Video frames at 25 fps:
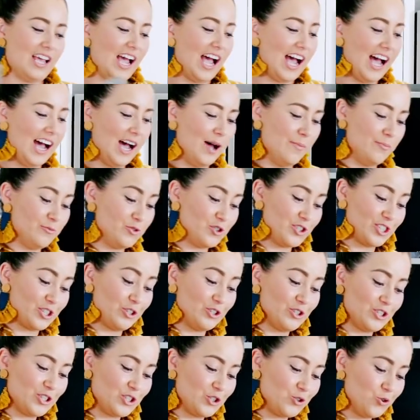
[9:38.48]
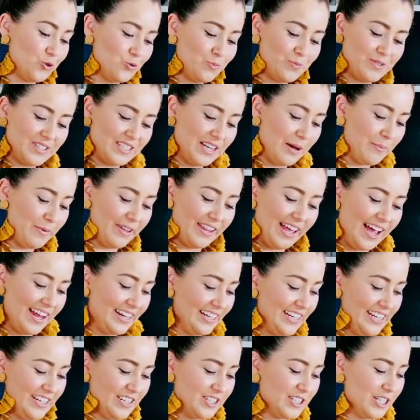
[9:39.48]
I'm just gonna scoop some of
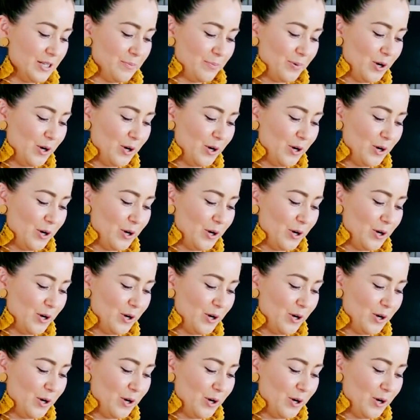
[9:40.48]
that into the